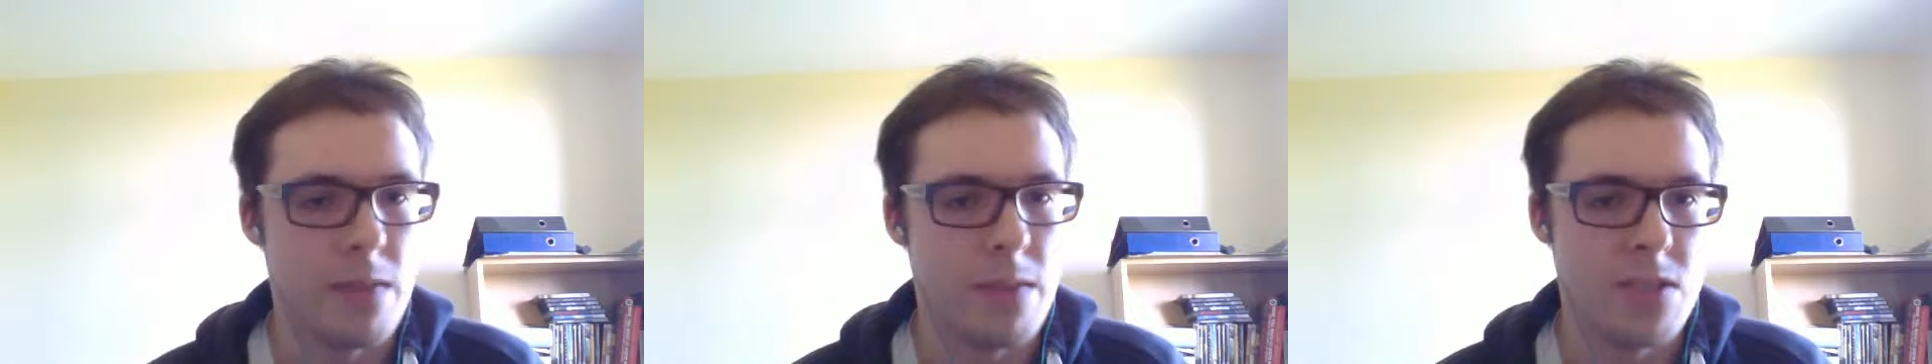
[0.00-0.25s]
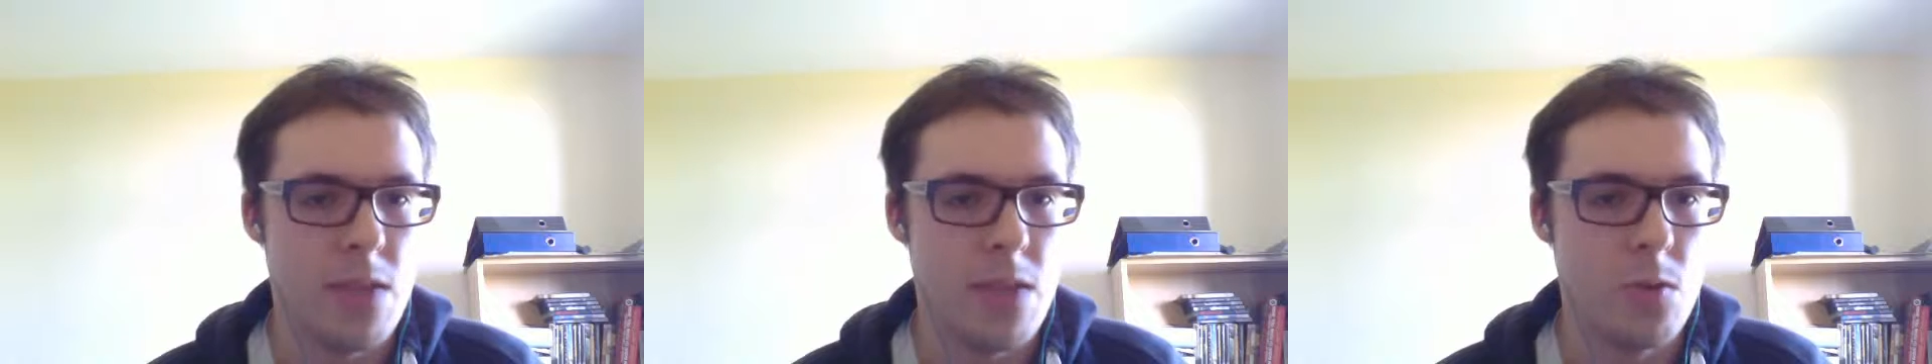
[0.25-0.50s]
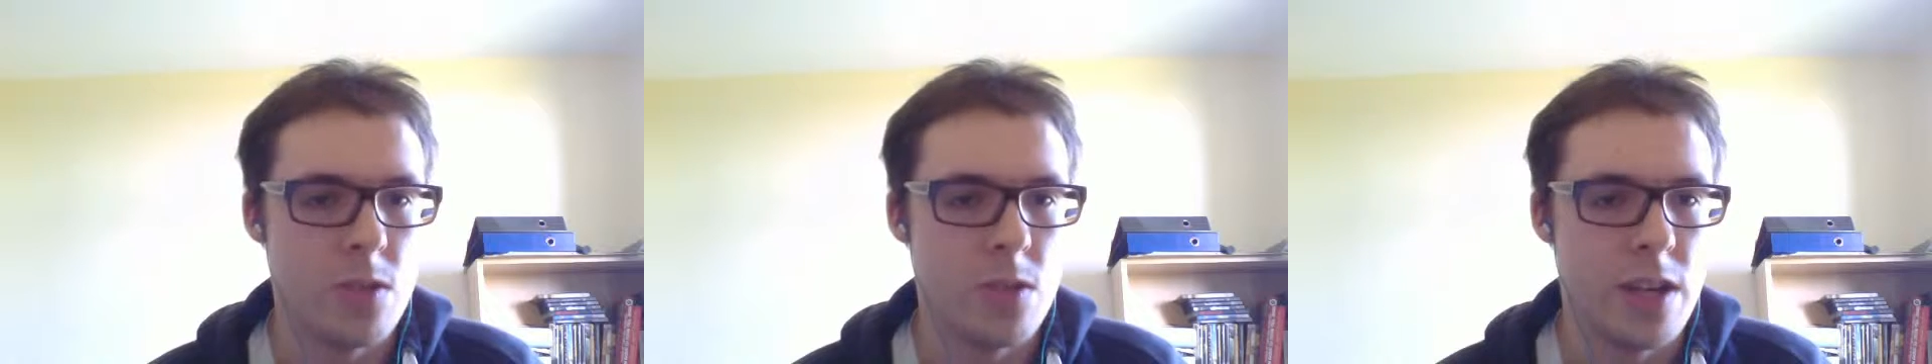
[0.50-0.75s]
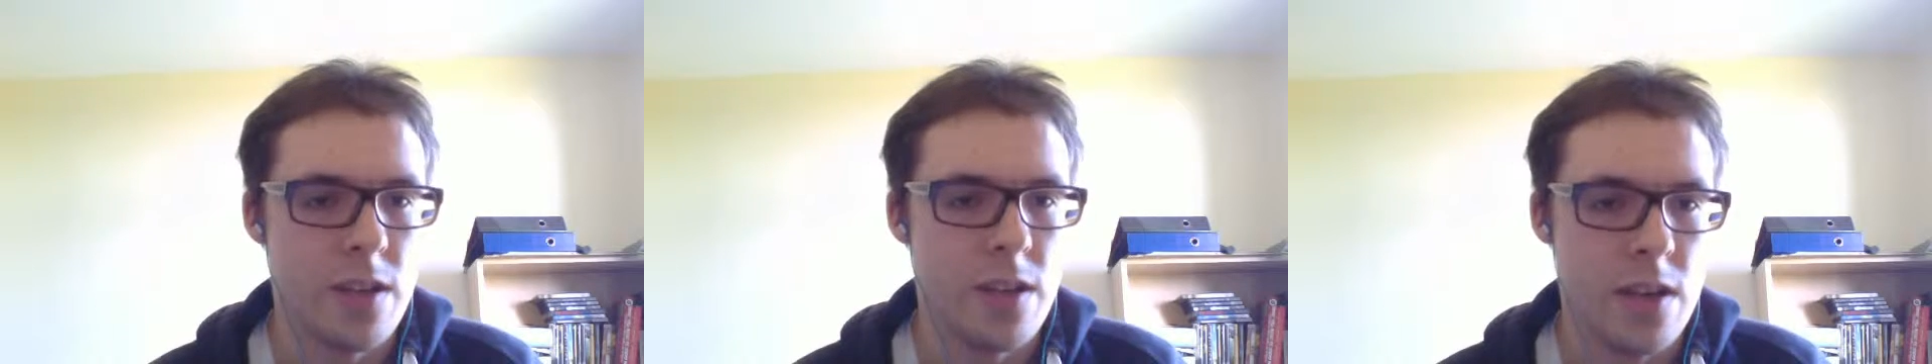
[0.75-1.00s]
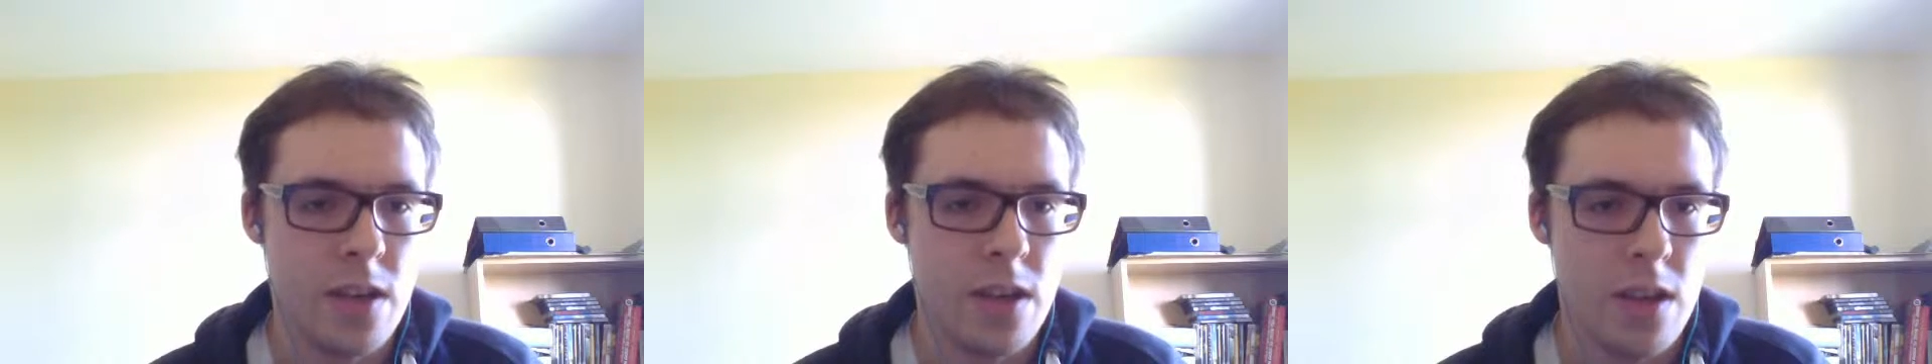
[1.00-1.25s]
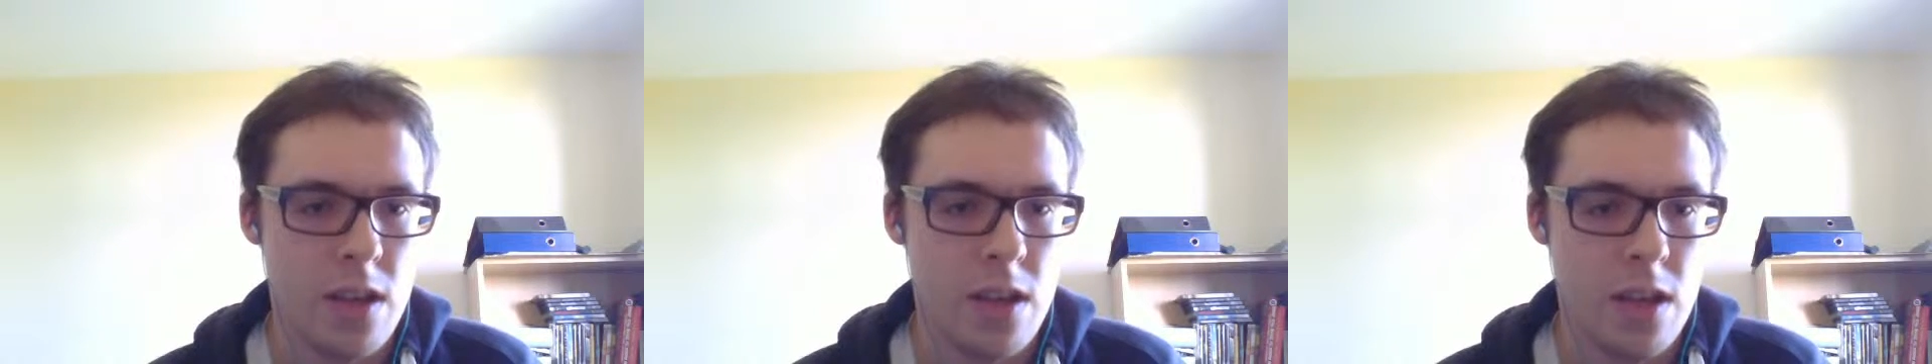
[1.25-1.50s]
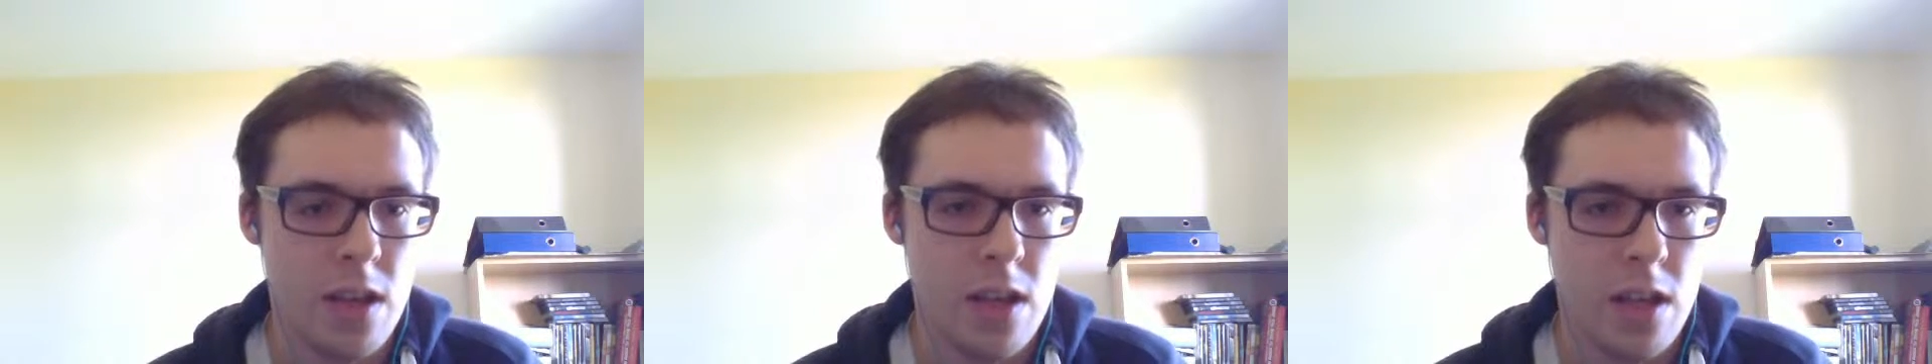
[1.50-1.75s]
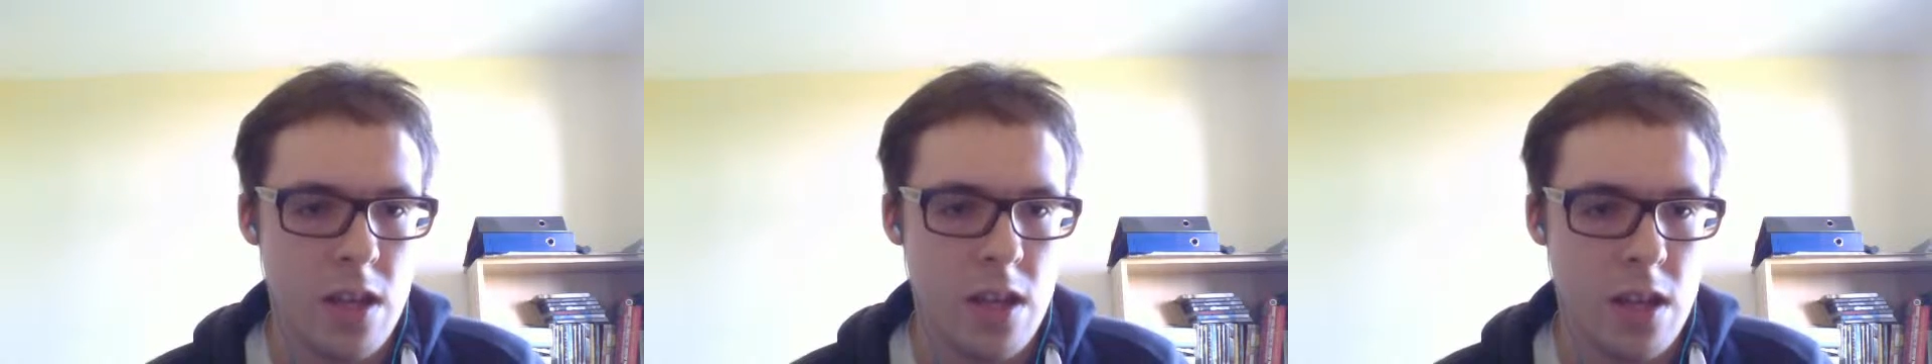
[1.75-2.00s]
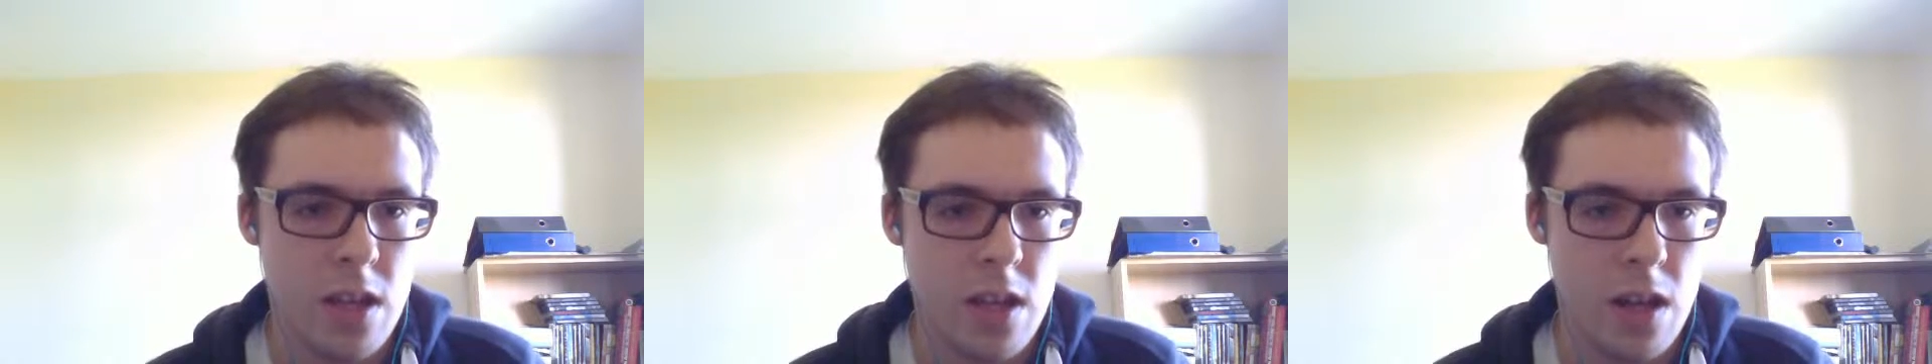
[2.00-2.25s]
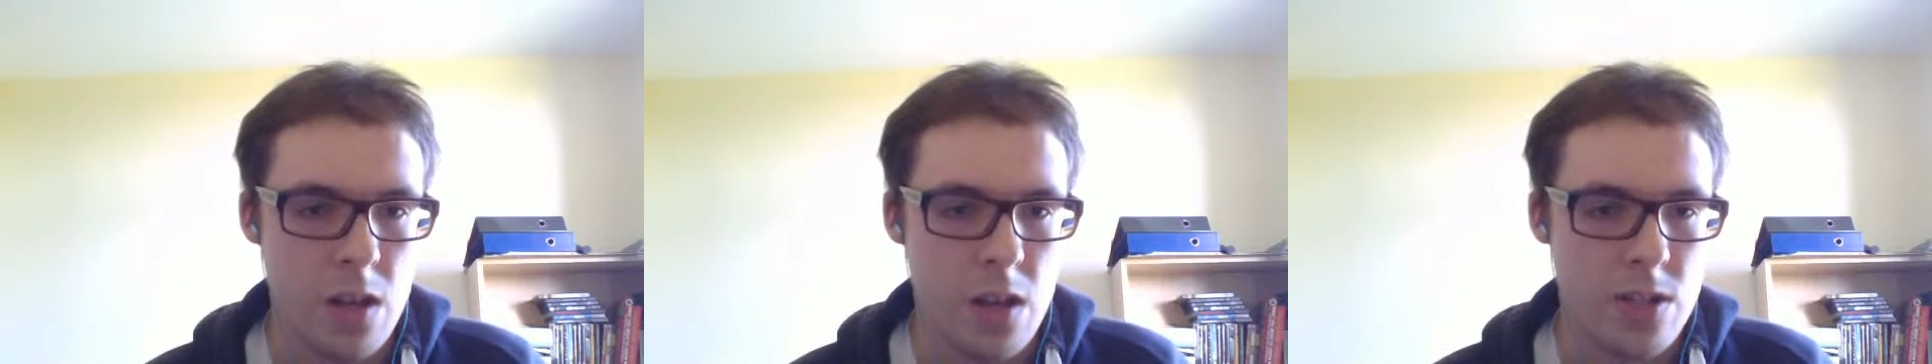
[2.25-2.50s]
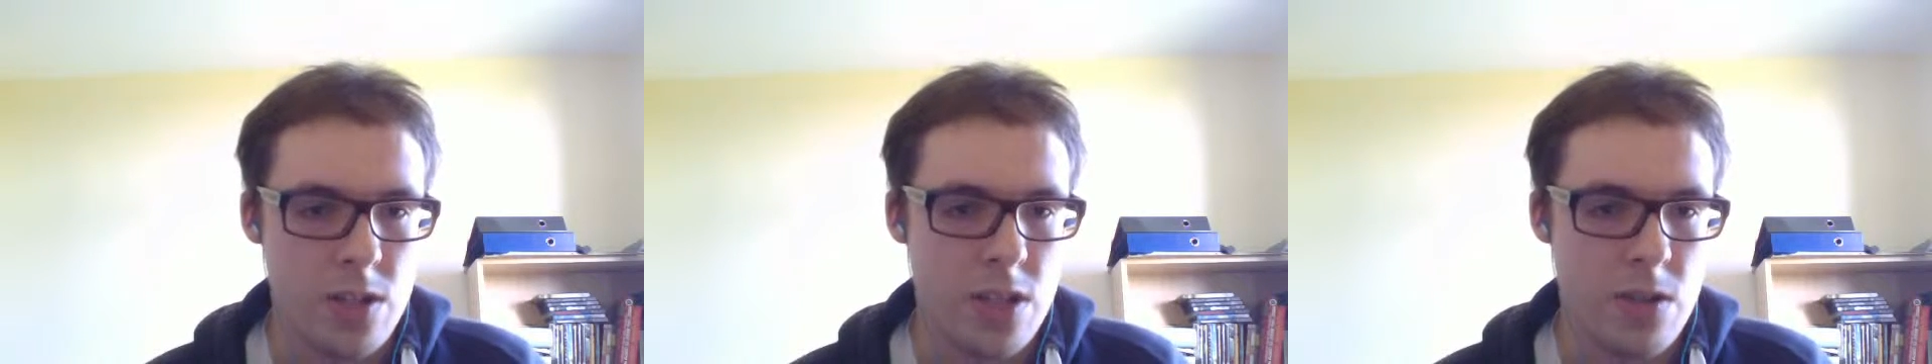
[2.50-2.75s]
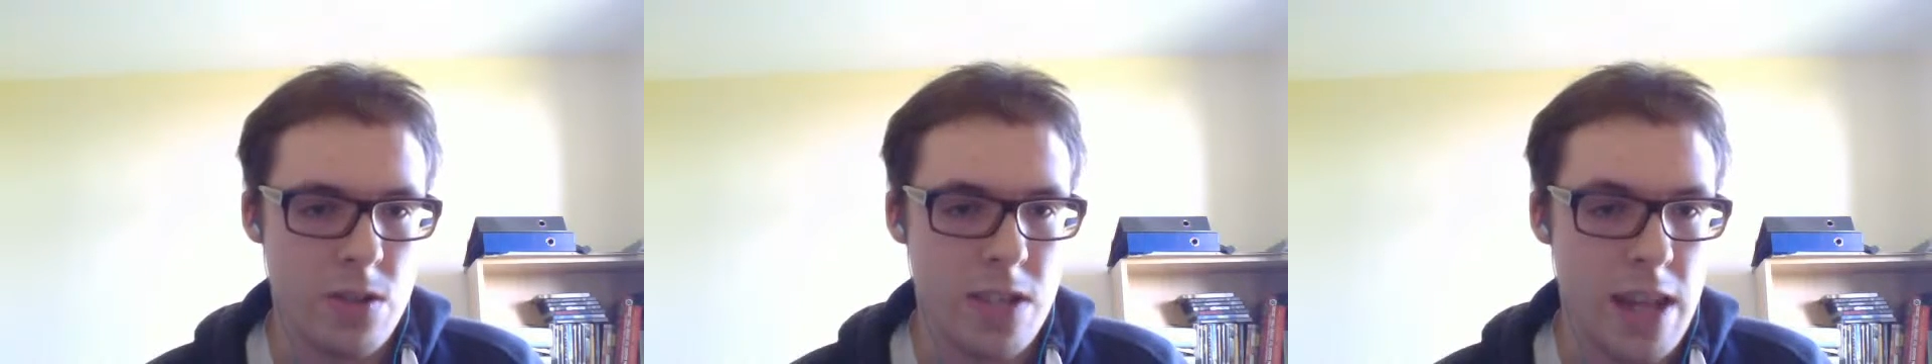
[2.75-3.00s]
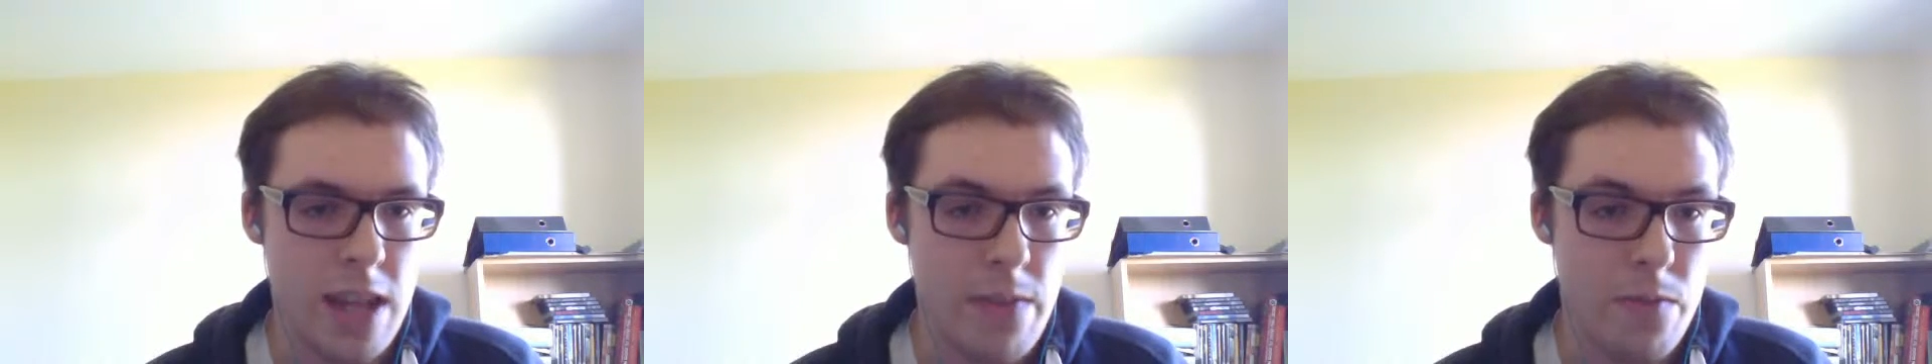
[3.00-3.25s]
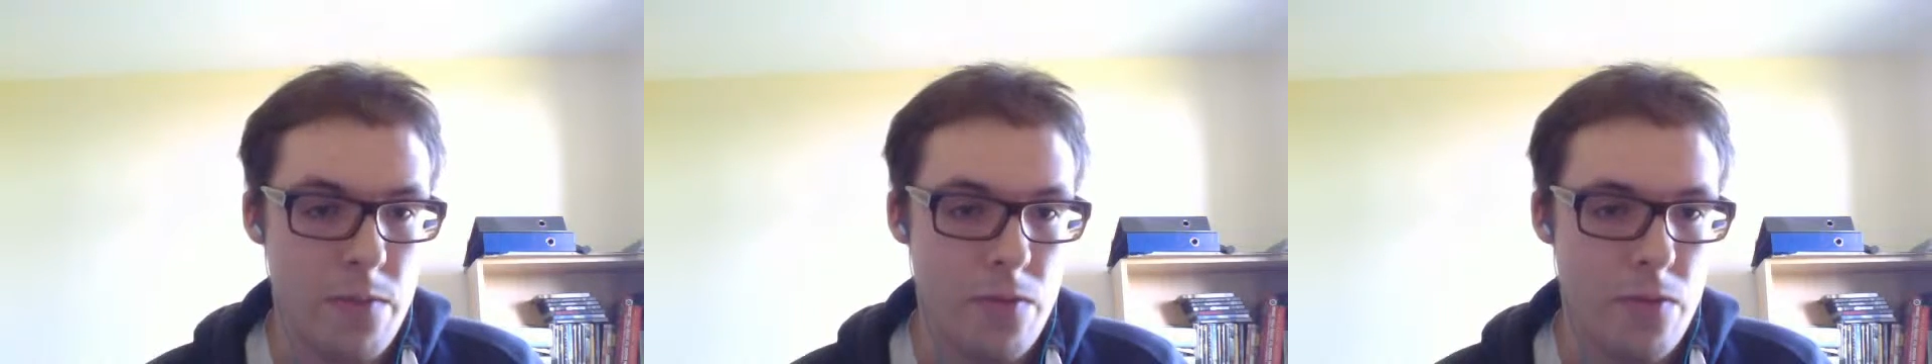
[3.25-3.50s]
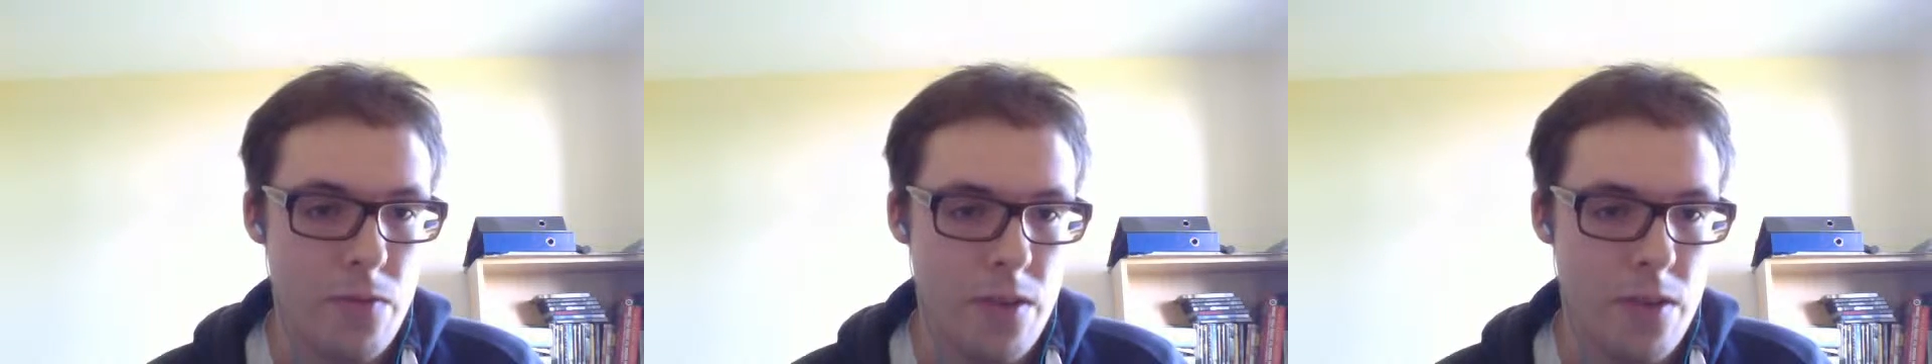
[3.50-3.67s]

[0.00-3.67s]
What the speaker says: Yep, same order. Alonso's 11th,